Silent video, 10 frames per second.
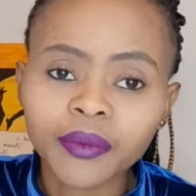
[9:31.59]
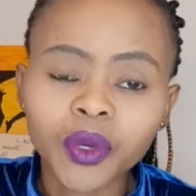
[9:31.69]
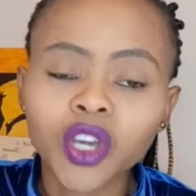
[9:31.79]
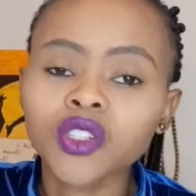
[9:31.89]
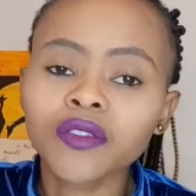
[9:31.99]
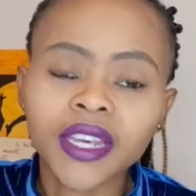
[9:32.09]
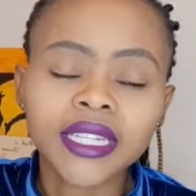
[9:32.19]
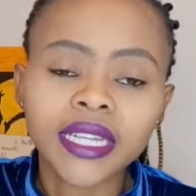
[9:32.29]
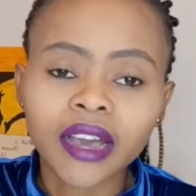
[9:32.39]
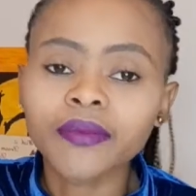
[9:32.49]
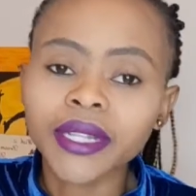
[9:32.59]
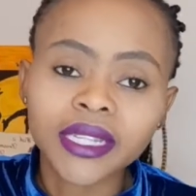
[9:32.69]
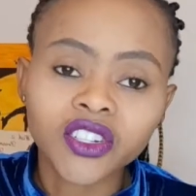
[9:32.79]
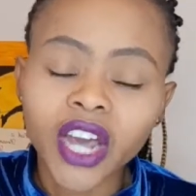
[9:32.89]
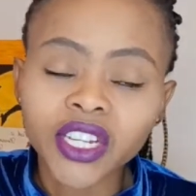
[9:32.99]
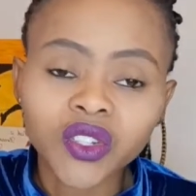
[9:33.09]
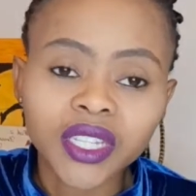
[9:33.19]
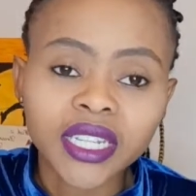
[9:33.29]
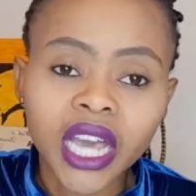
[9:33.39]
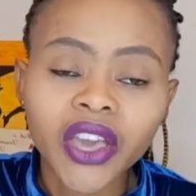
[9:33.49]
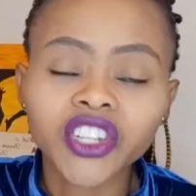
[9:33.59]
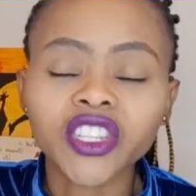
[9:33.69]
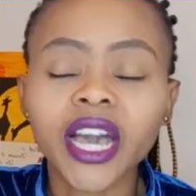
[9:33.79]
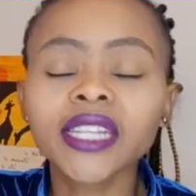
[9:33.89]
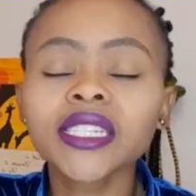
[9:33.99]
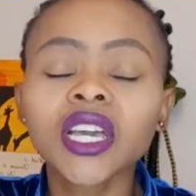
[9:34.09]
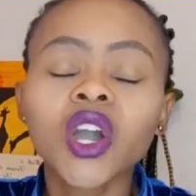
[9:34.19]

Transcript: because obviously the government is trying to discourage that.